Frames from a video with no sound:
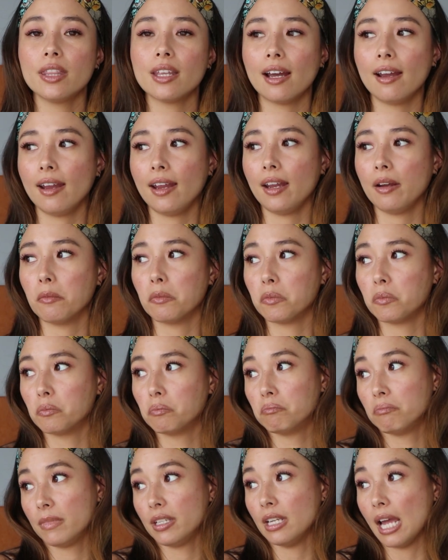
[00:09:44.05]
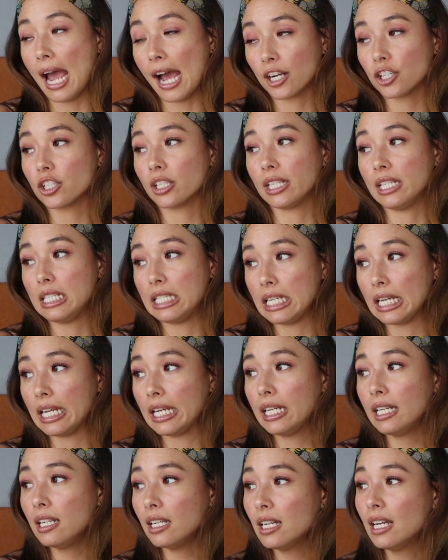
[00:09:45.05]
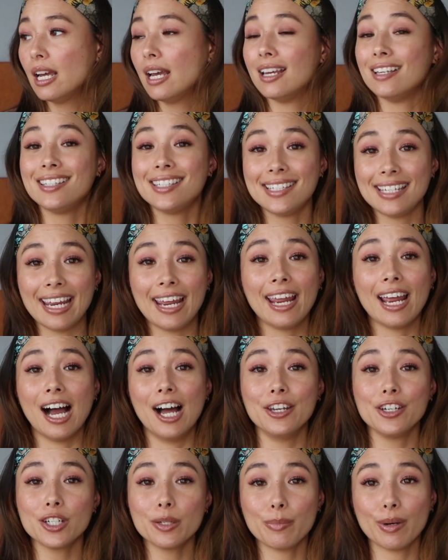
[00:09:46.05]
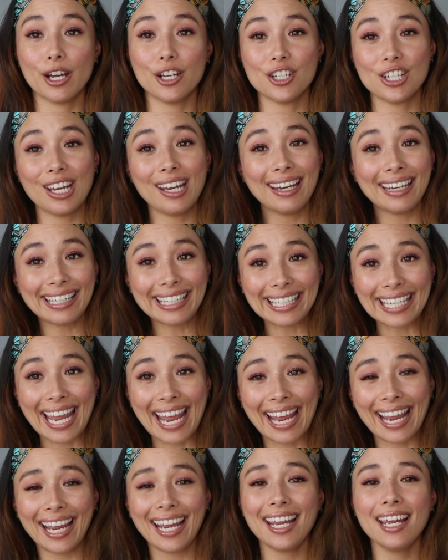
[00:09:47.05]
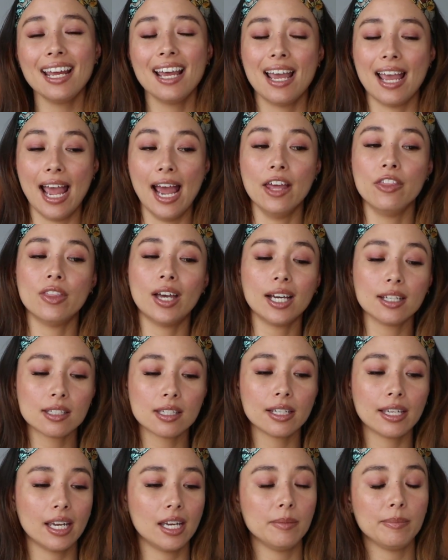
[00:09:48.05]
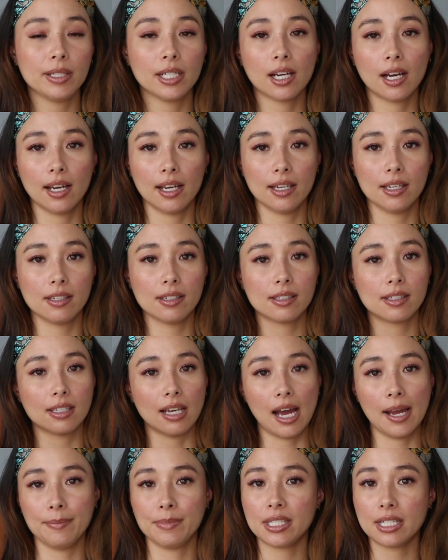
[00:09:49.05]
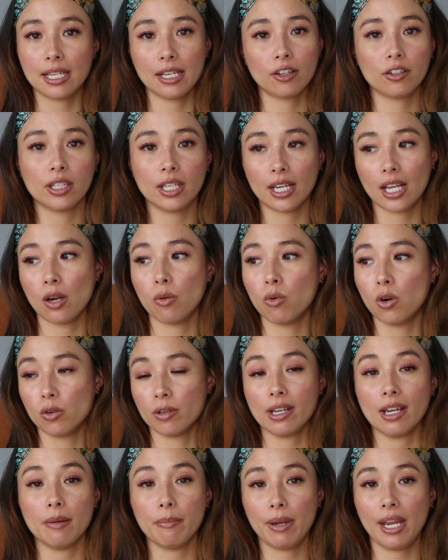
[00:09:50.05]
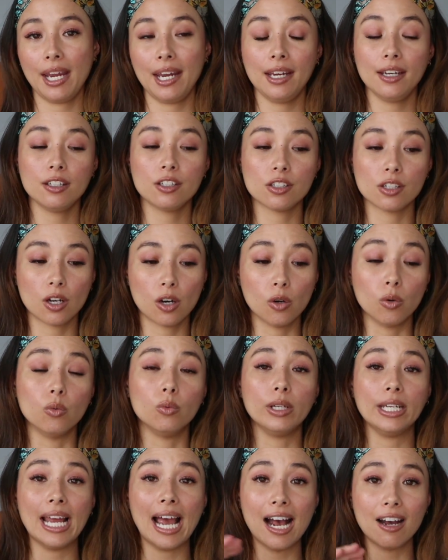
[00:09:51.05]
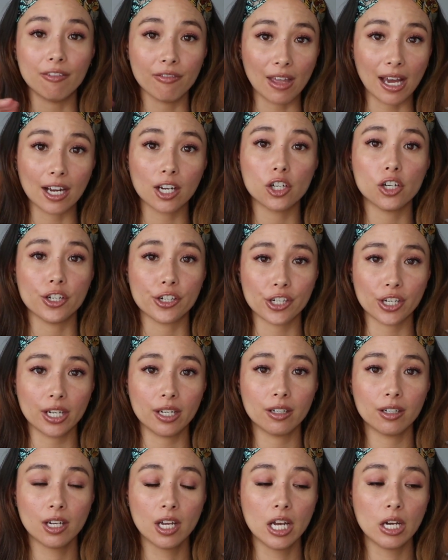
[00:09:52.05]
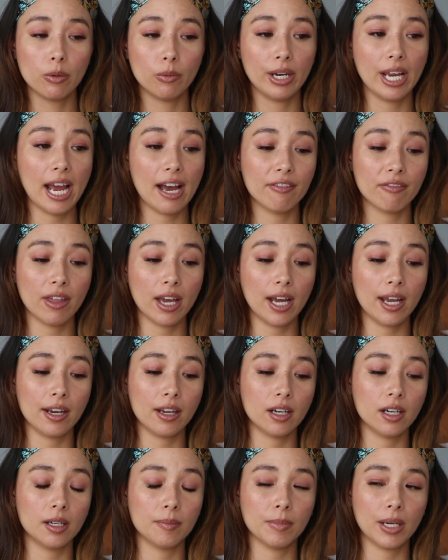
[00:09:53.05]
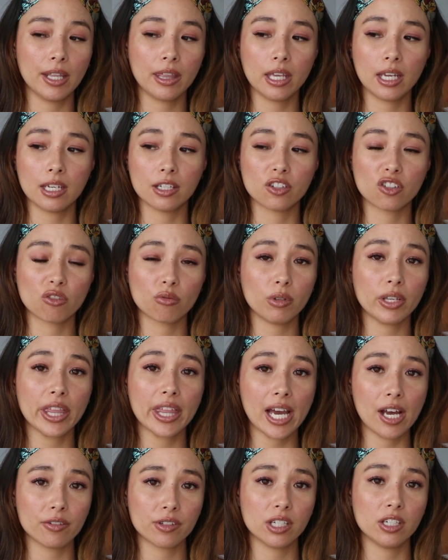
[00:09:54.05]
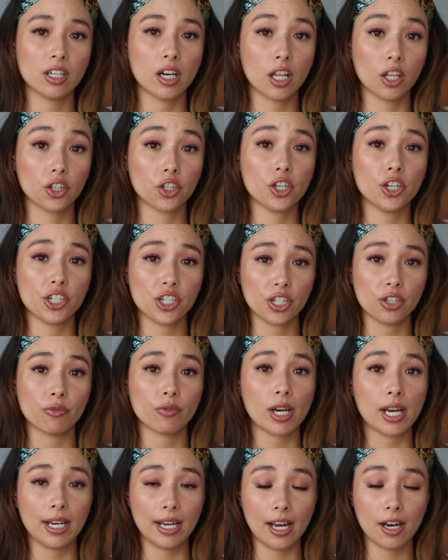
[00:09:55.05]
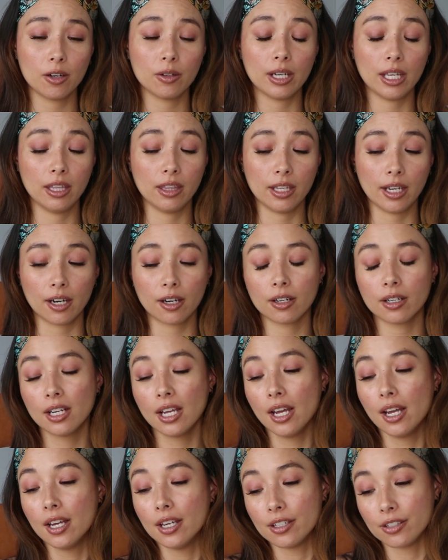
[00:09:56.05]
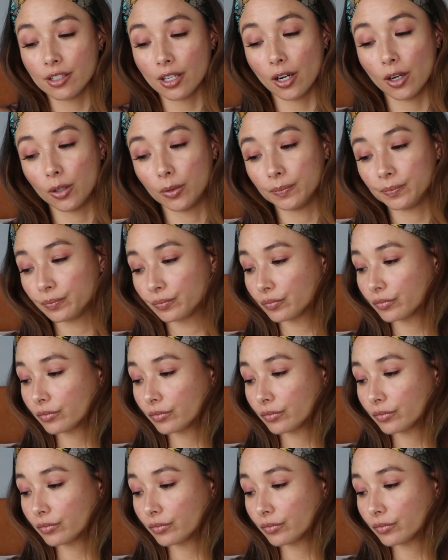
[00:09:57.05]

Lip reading: I actually did stay under budget. Yay. And that's again because I'm scared that I won't get paid. So we have that cushion. We have that, I think it's $3,000 cushion right now in there. So